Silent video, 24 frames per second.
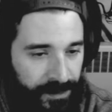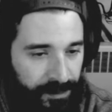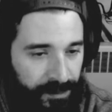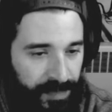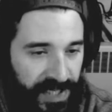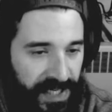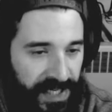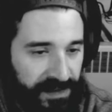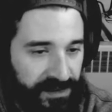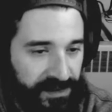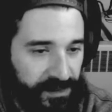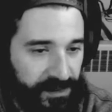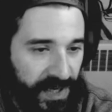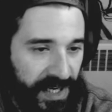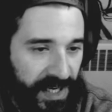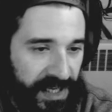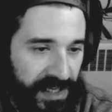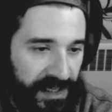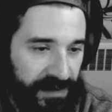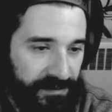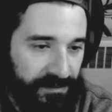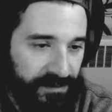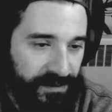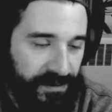But either way,
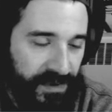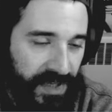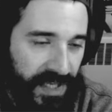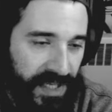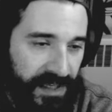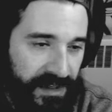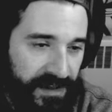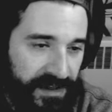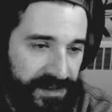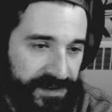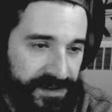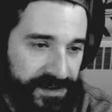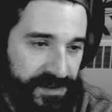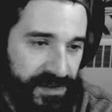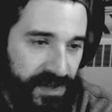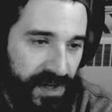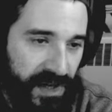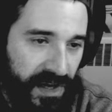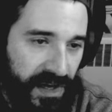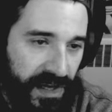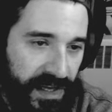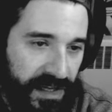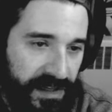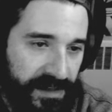I like these
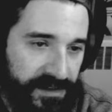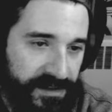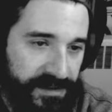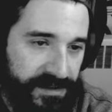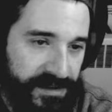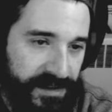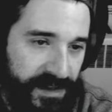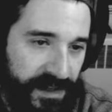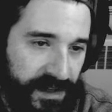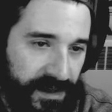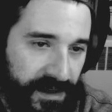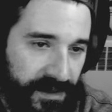drawings.